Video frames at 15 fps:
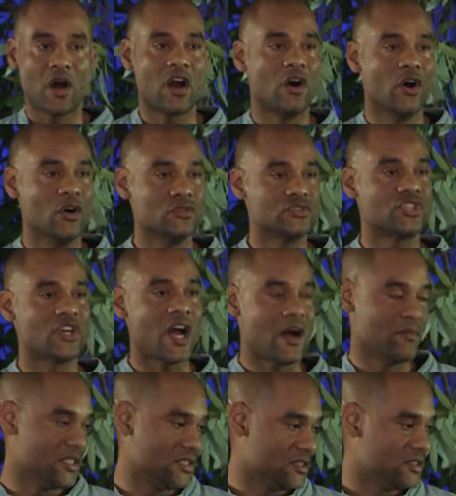our own
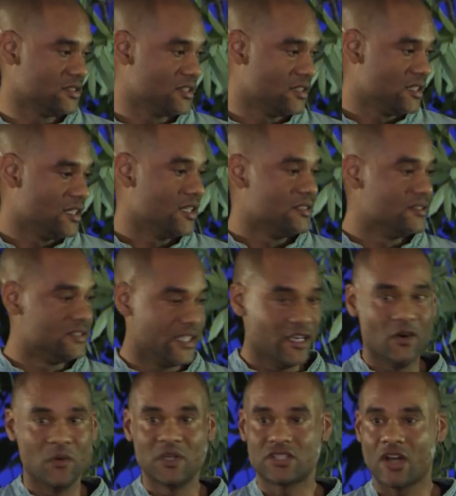traumas,
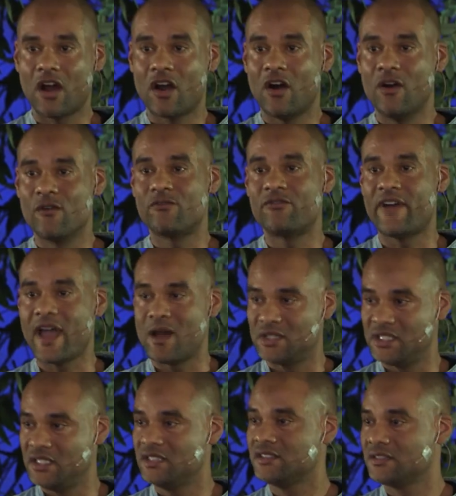deal with our own
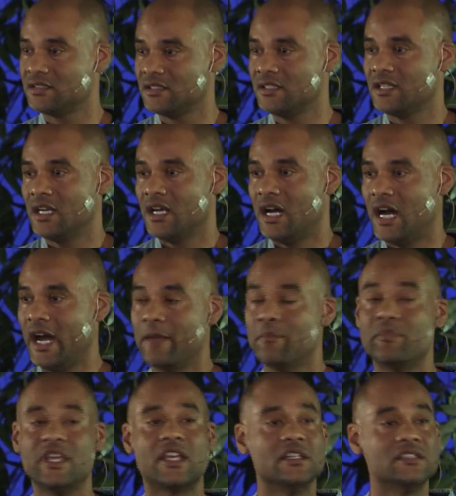families, and
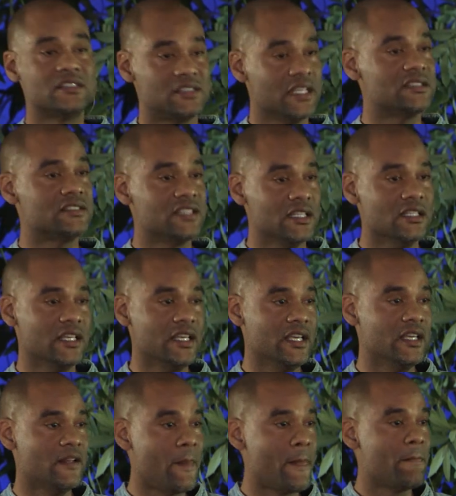be
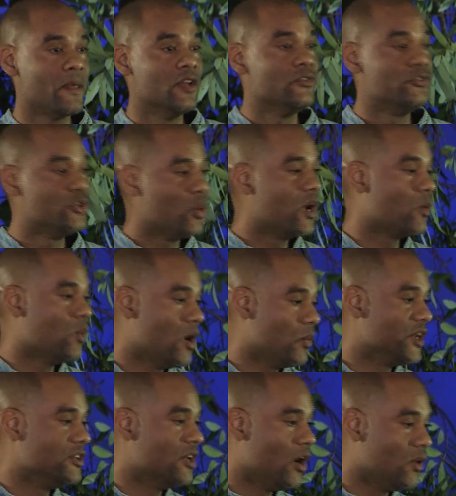consistently doing what
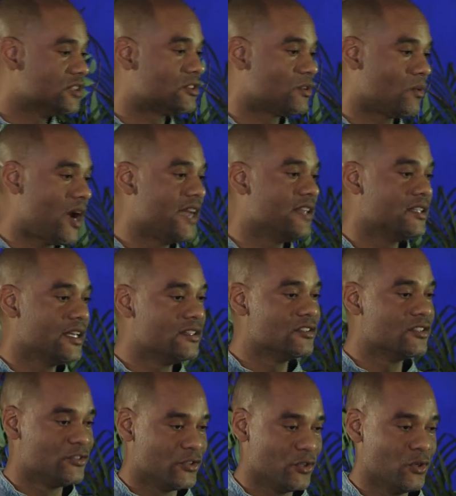we know is the right thing
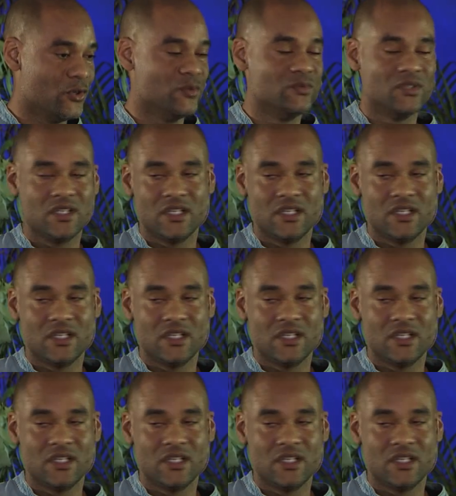to do,